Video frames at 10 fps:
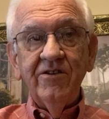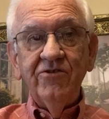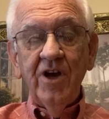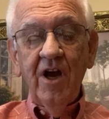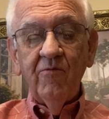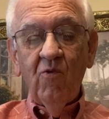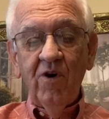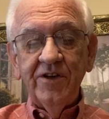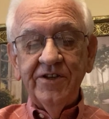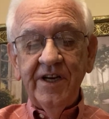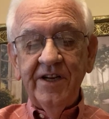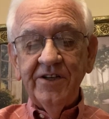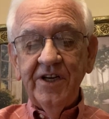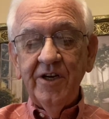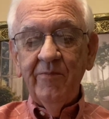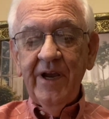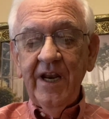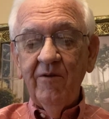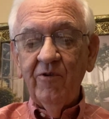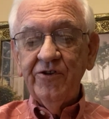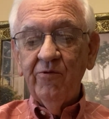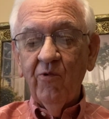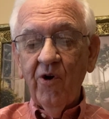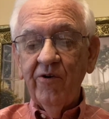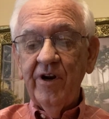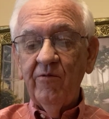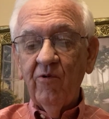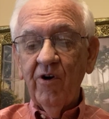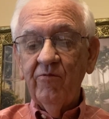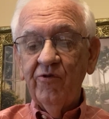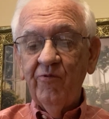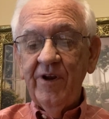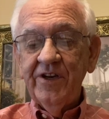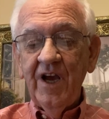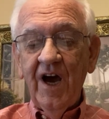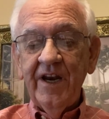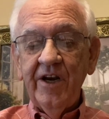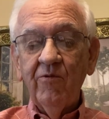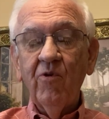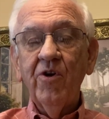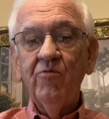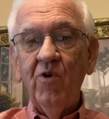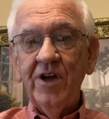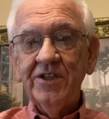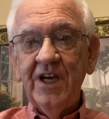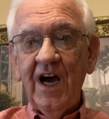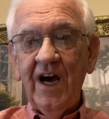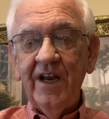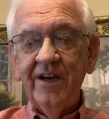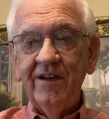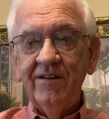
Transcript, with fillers: John 1 said this In the beginning was the Word, and the Word was with God, and the Word was God.